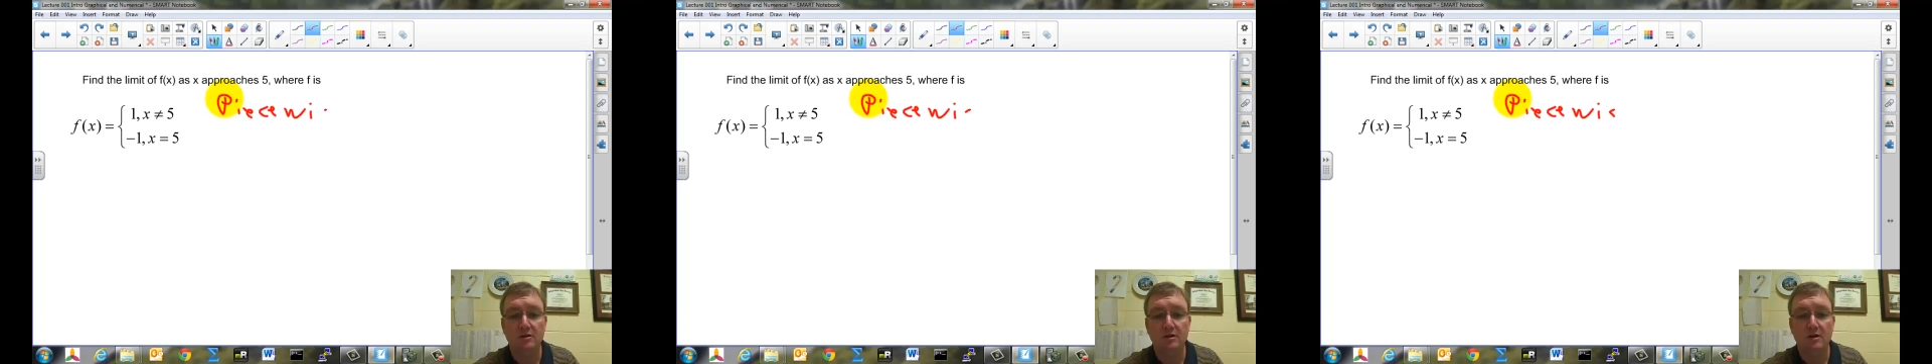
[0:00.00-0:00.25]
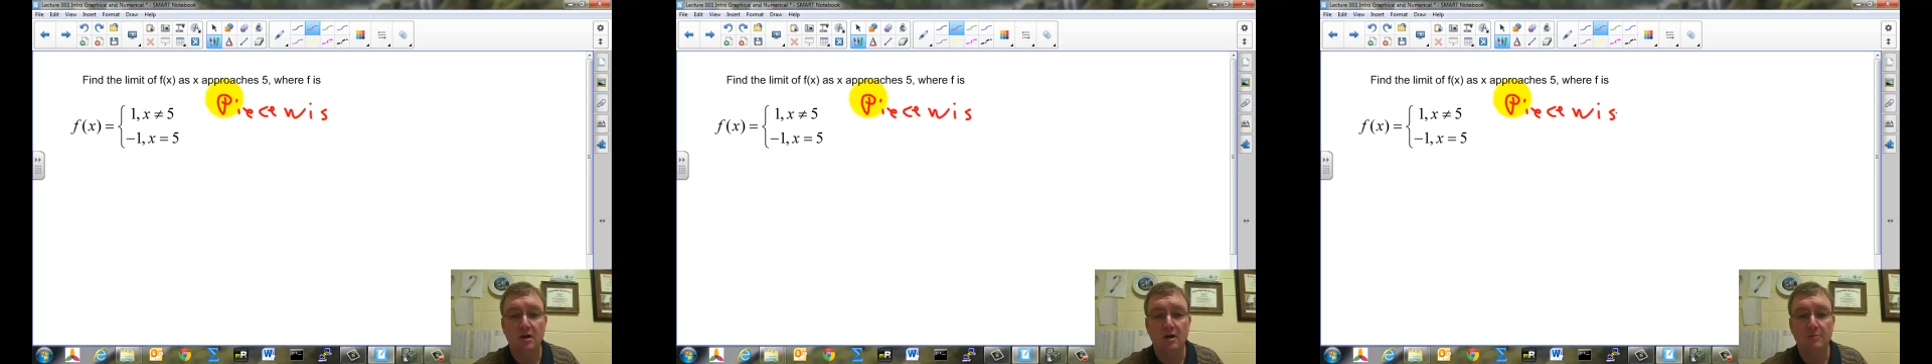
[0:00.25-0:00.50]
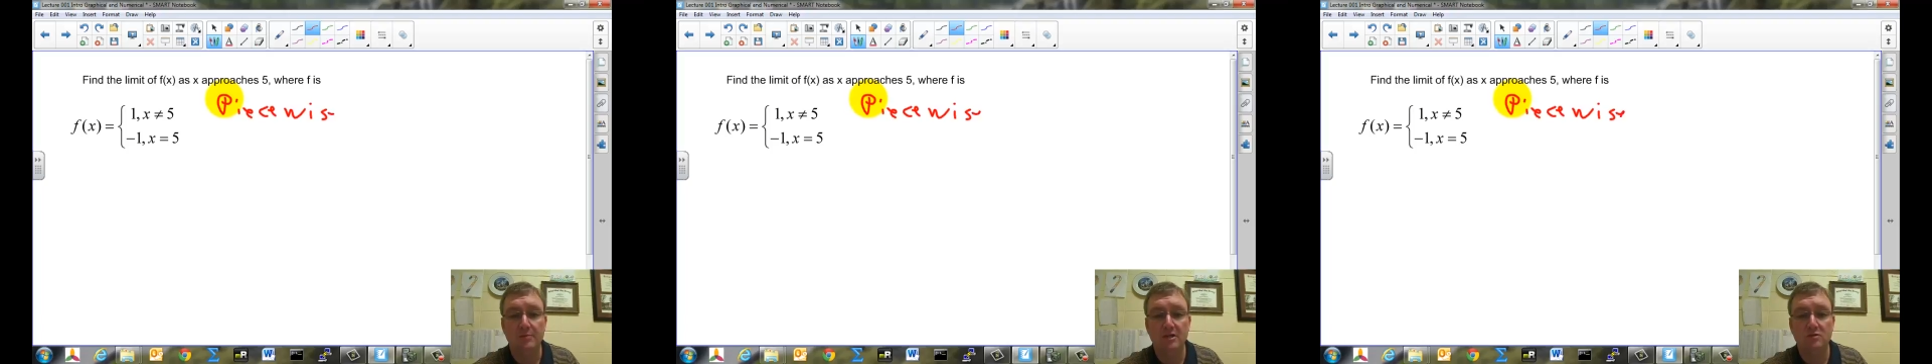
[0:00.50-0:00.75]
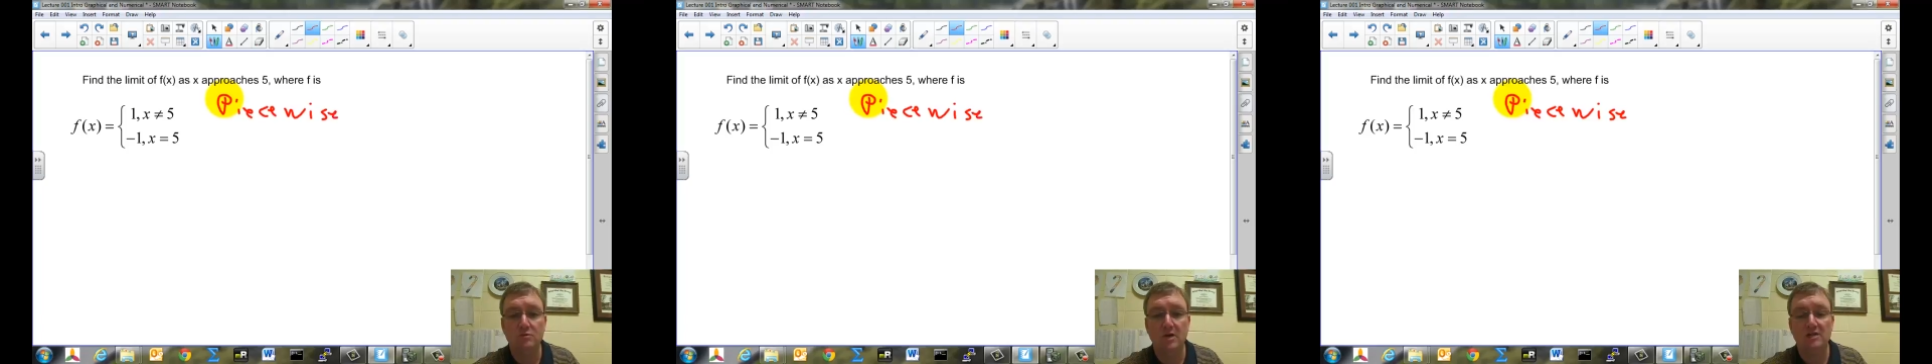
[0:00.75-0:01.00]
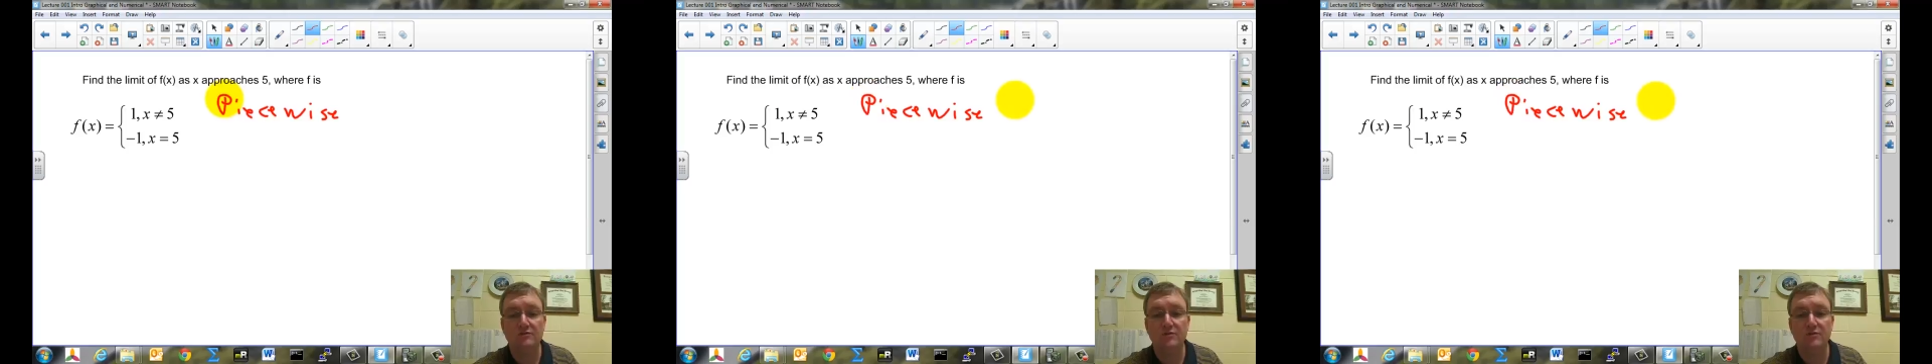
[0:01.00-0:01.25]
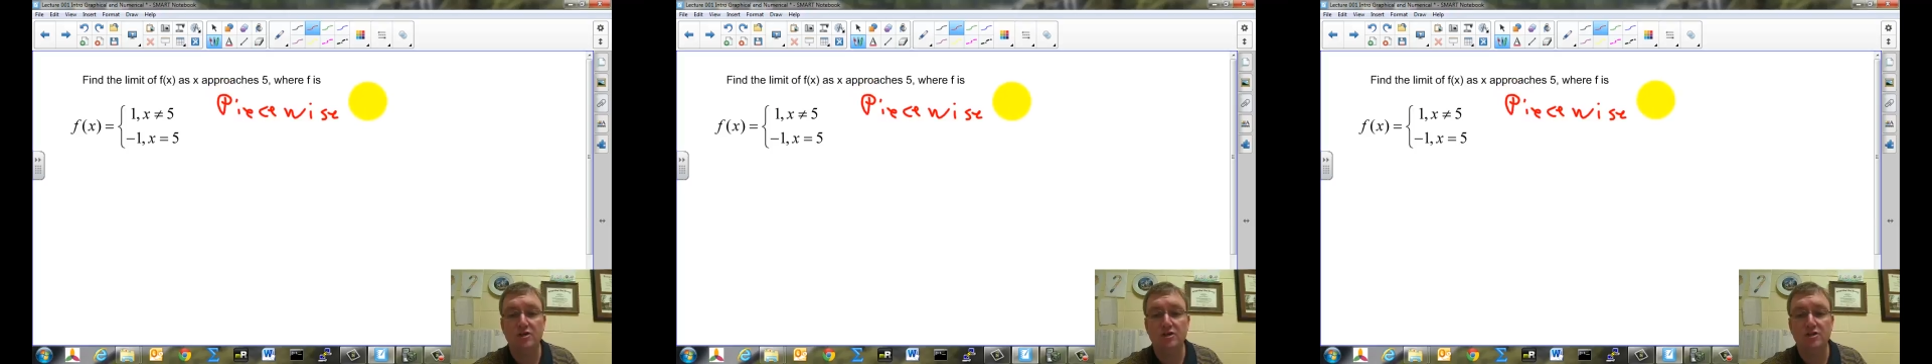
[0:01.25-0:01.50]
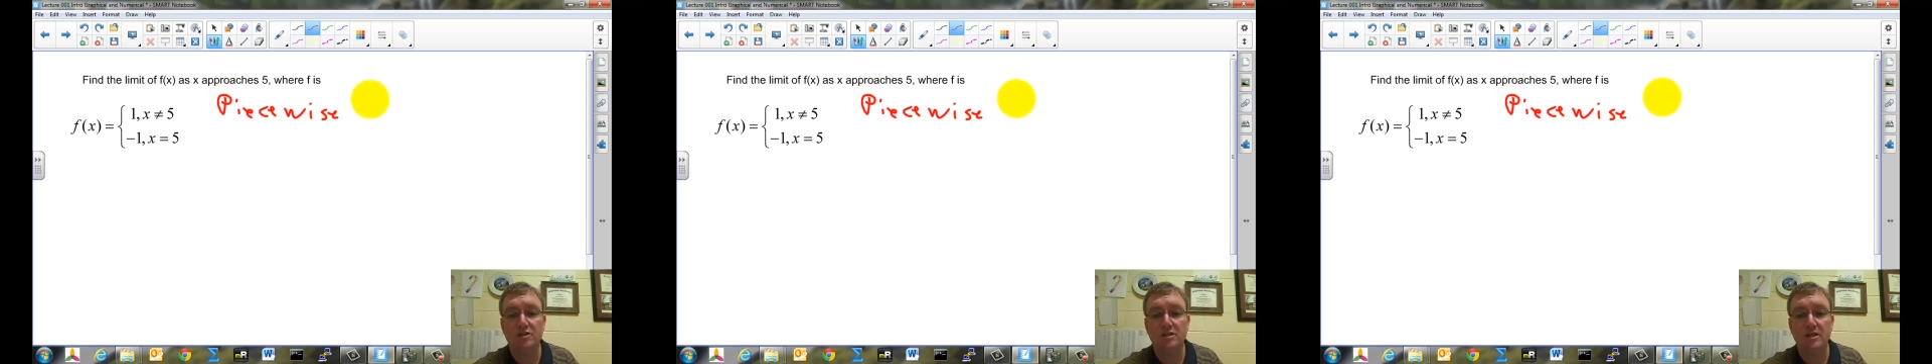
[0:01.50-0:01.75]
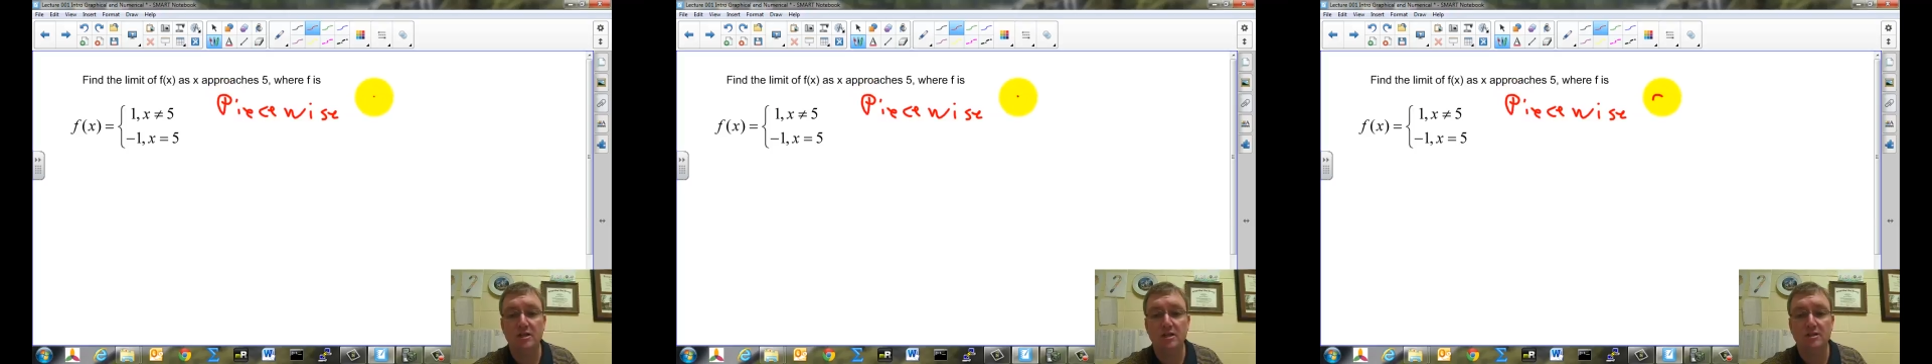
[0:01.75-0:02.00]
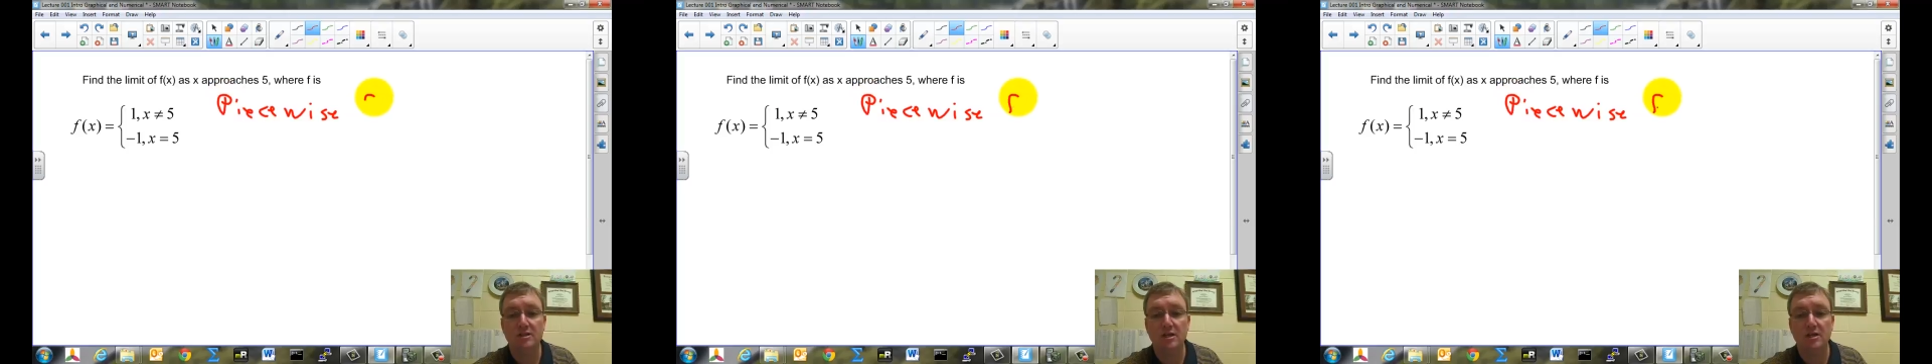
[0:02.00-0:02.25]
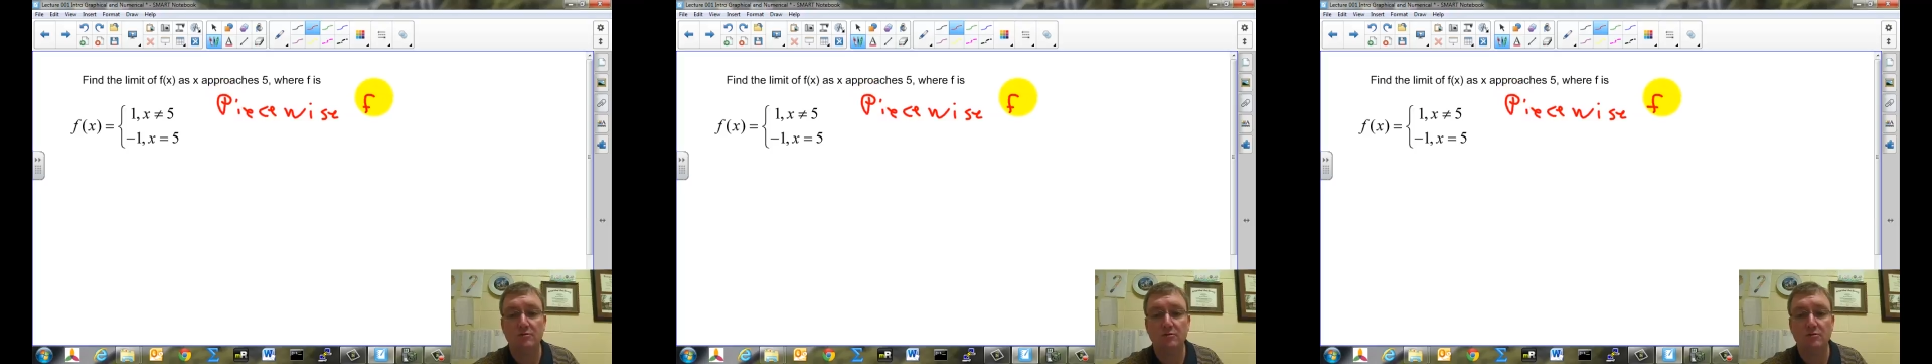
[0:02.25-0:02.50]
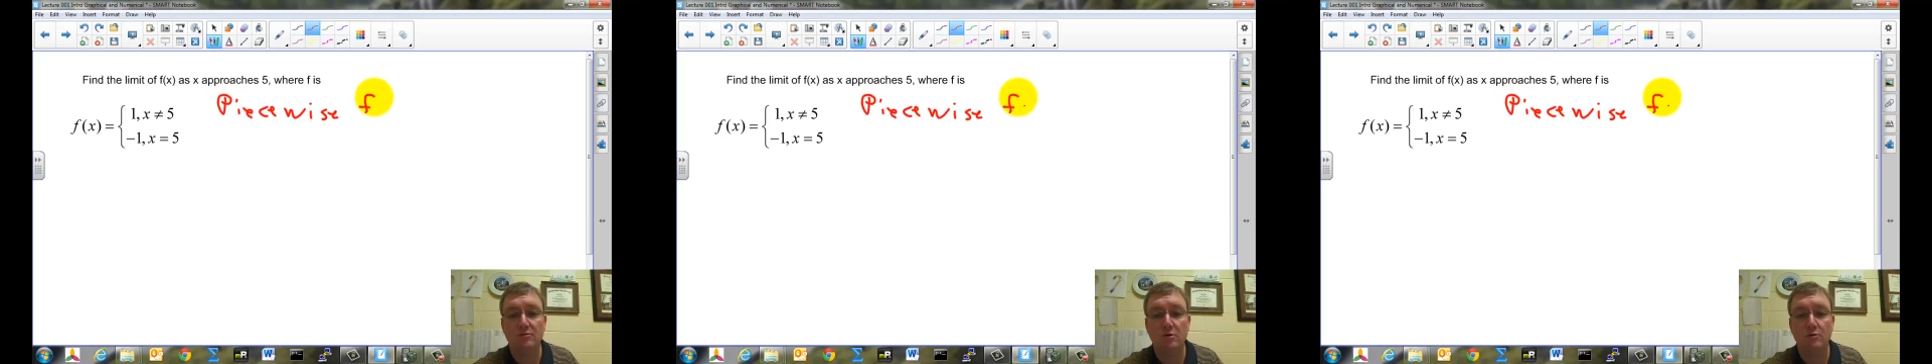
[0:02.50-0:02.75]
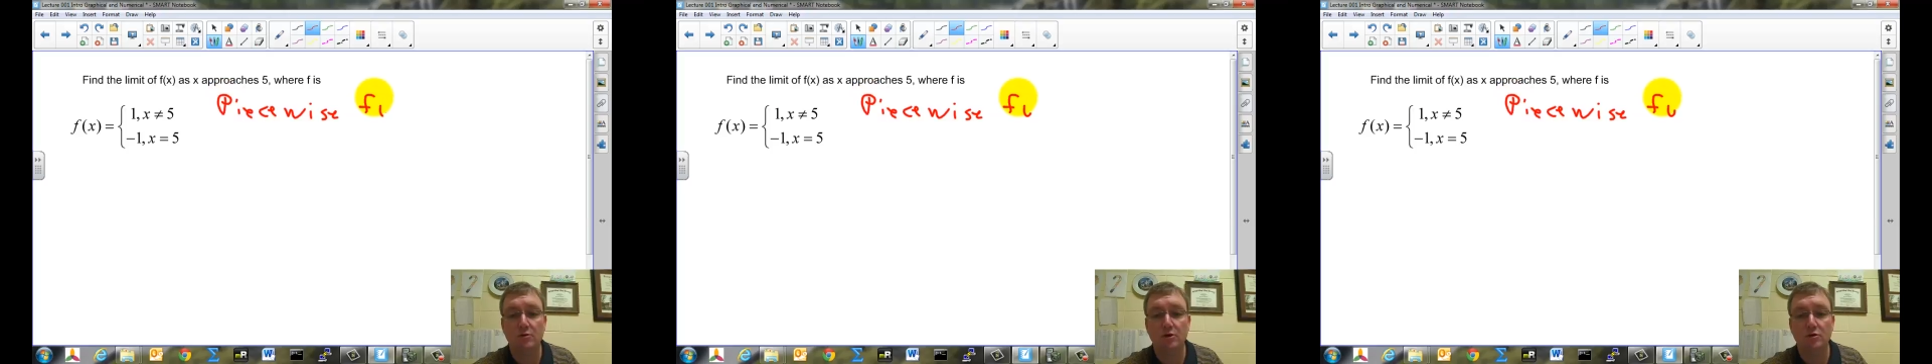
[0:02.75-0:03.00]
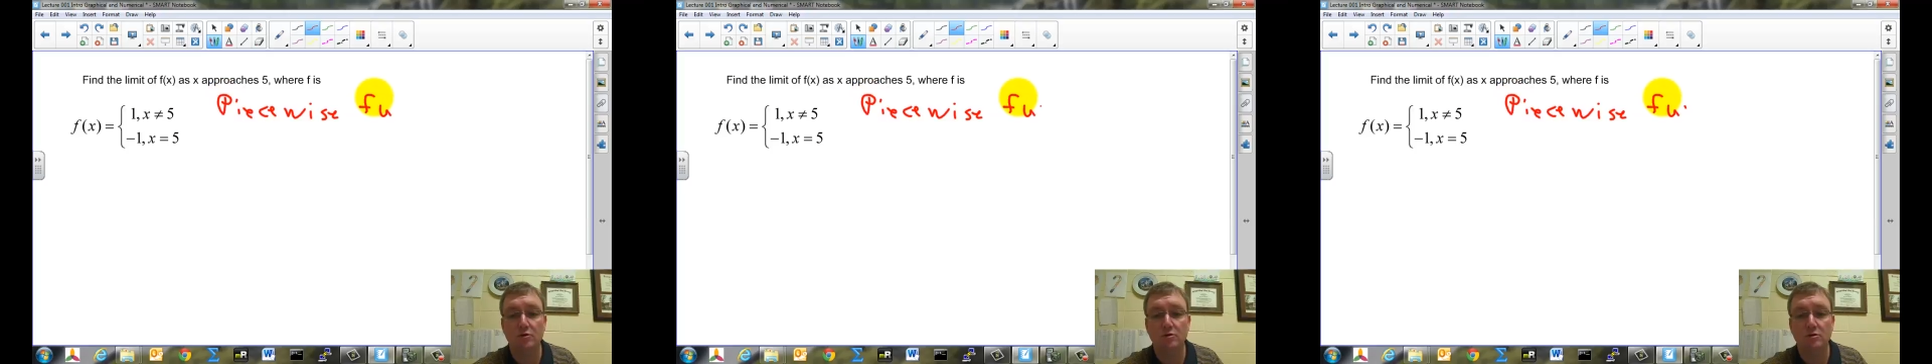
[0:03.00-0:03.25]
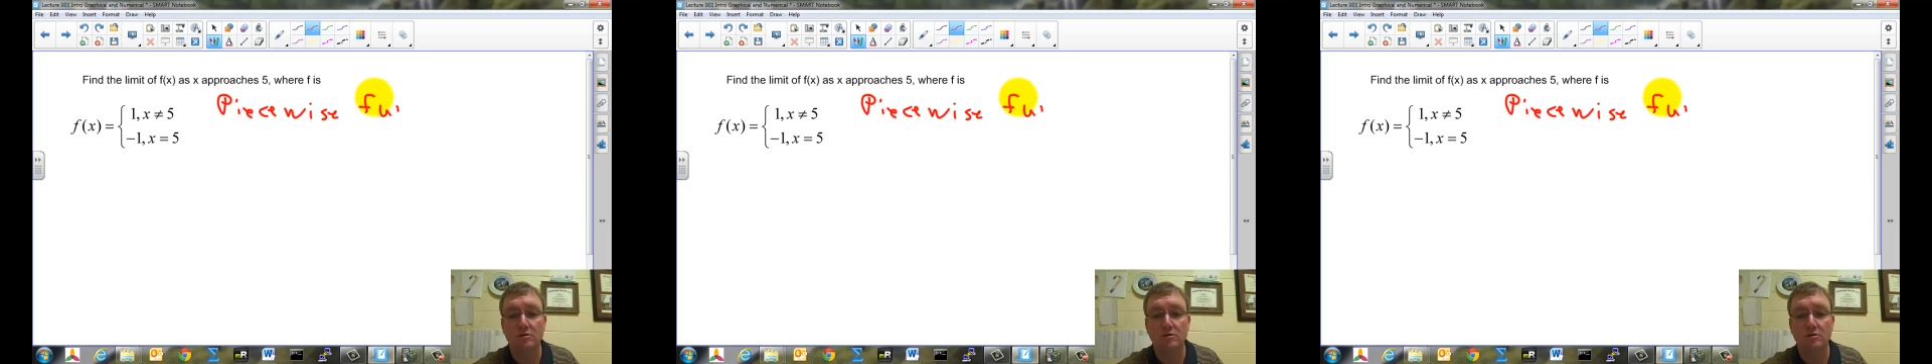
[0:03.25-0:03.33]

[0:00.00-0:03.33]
A piecewise function just is a, a rule,